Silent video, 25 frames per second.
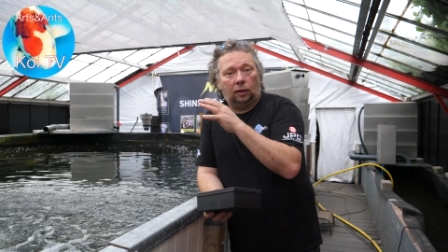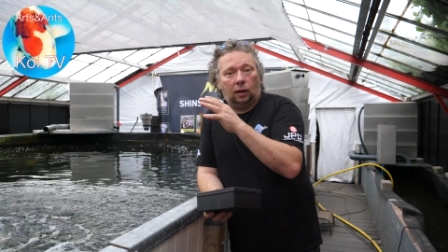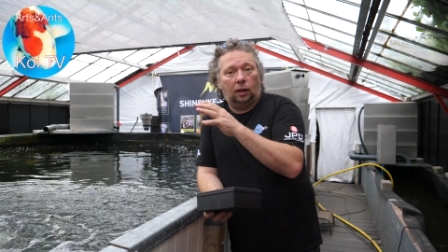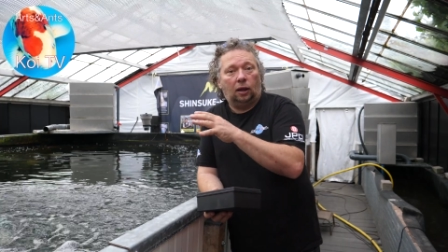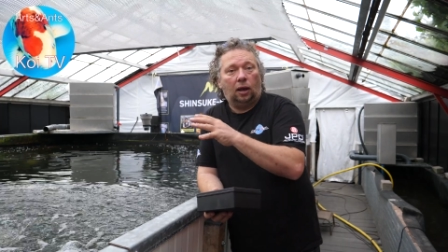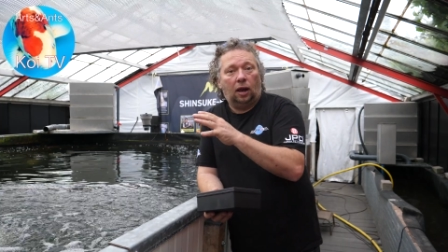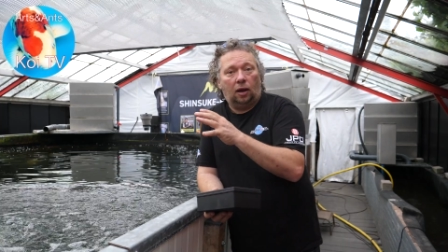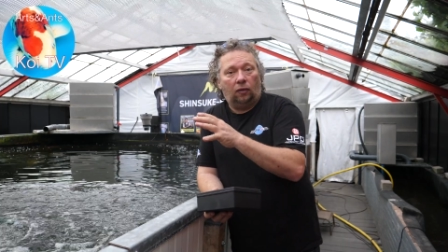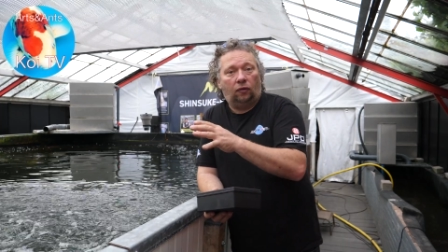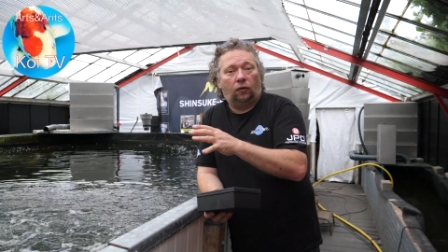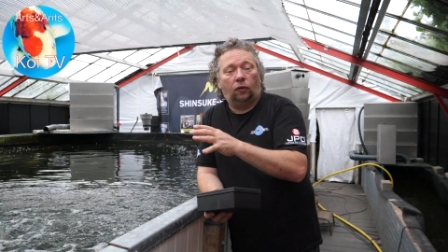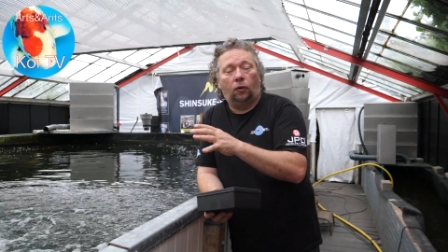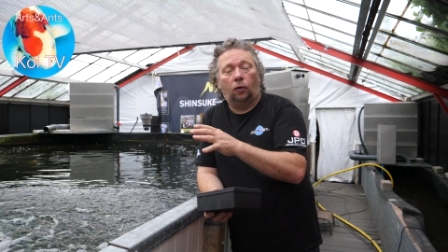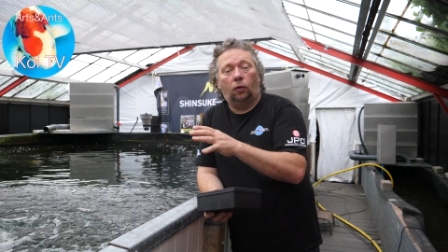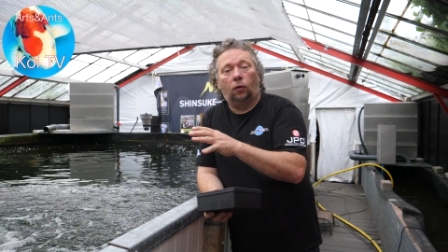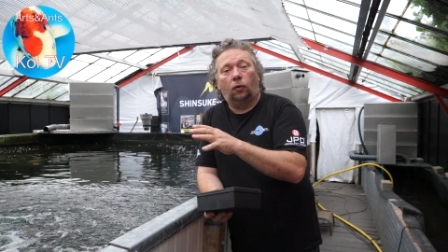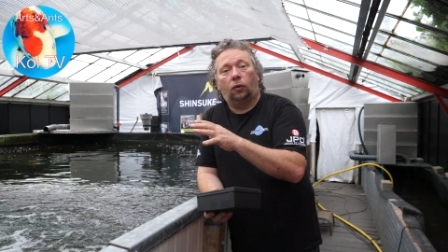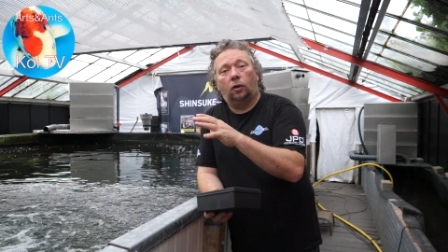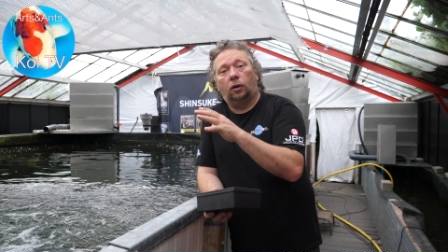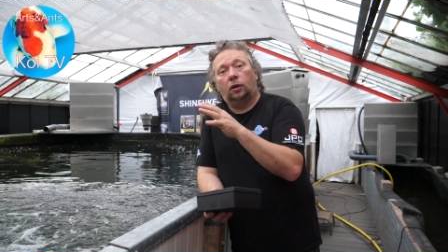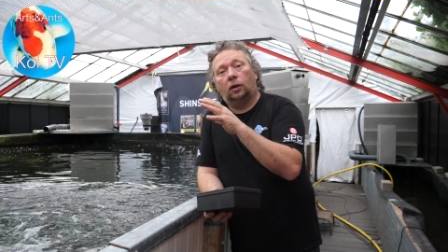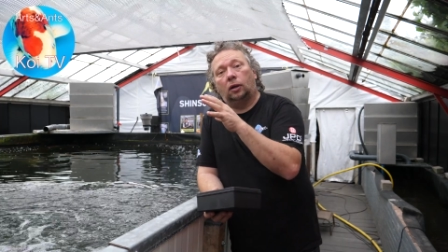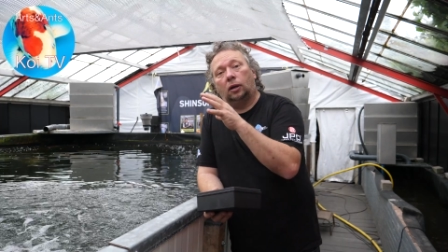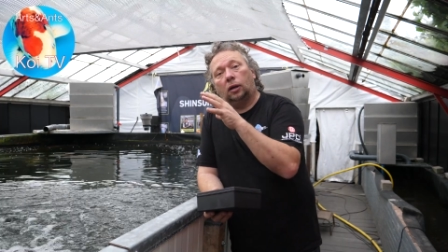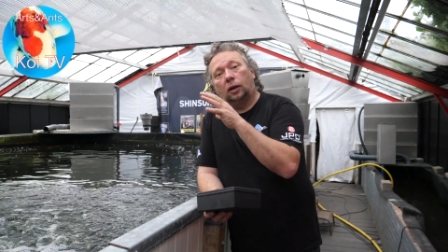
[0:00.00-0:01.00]
the
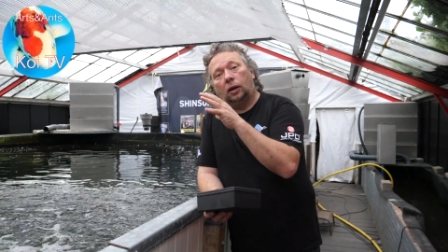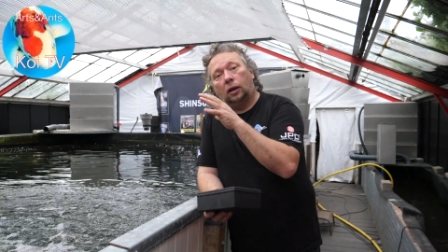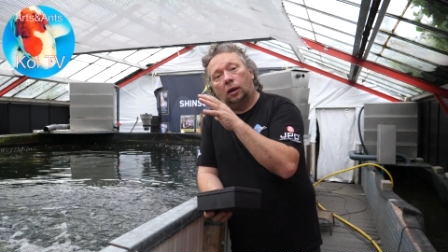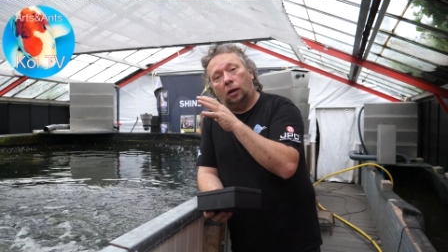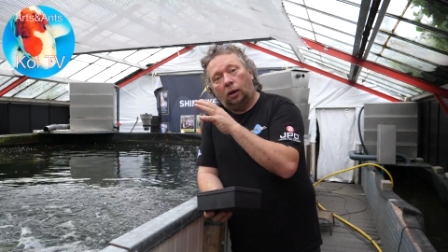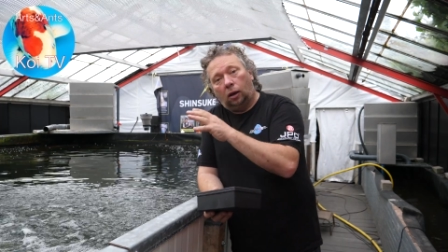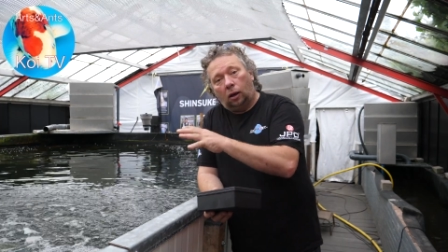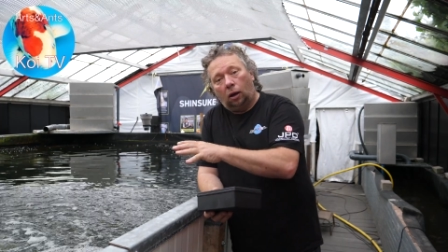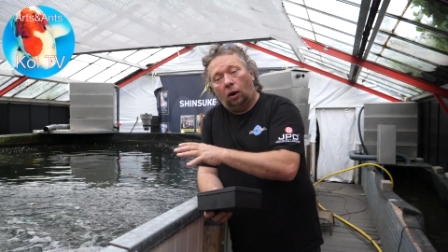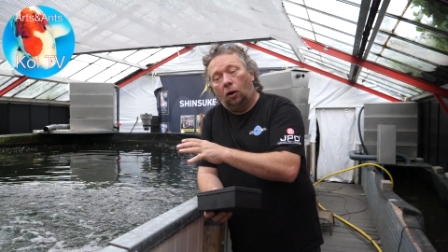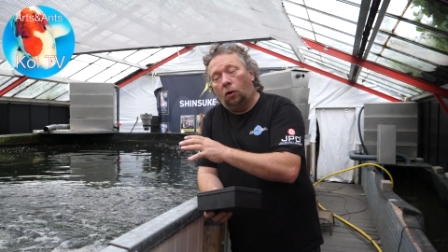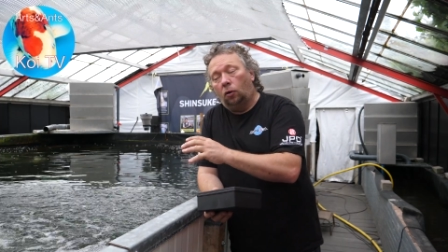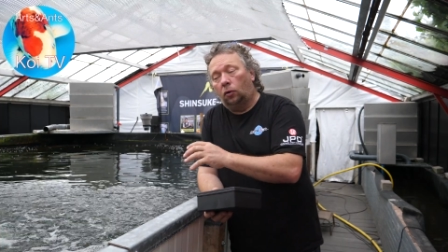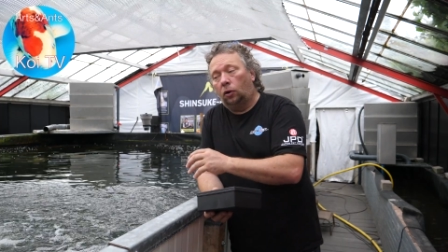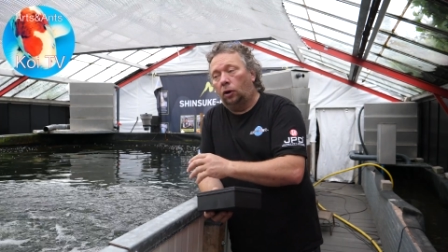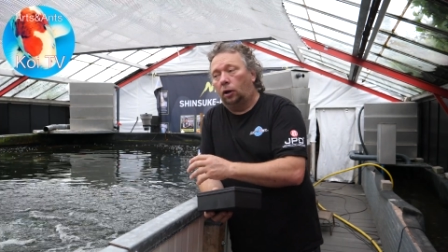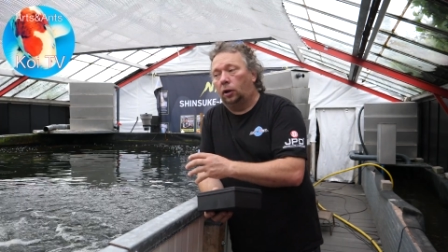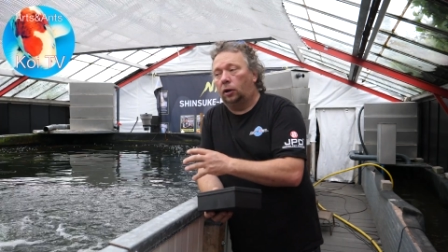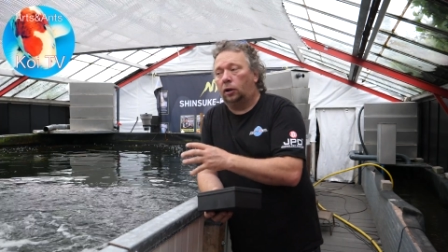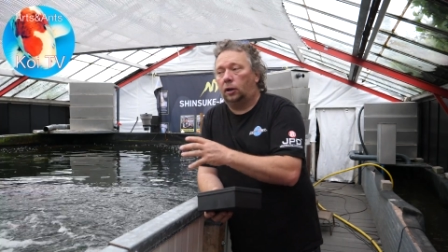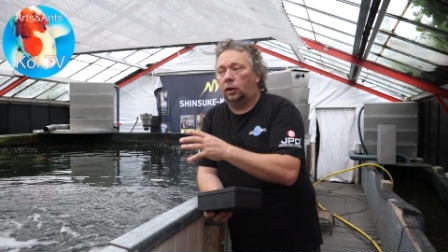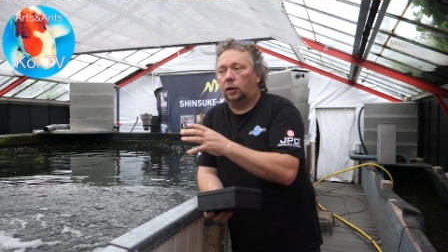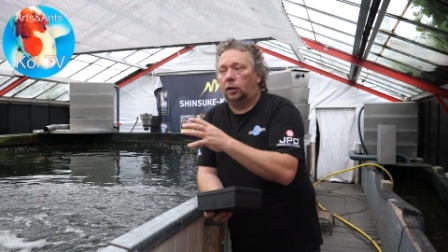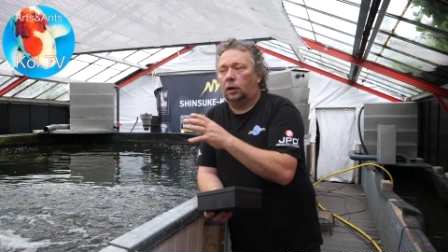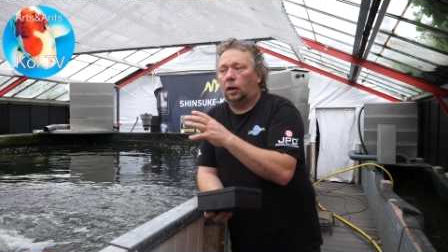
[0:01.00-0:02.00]
level
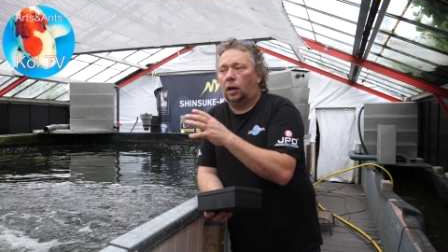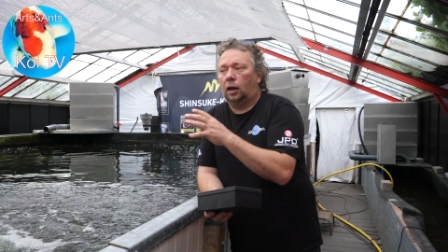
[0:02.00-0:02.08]
lower,